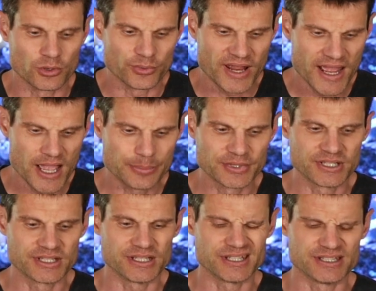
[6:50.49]
what would
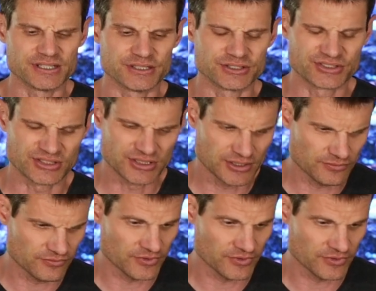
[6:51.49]
happen is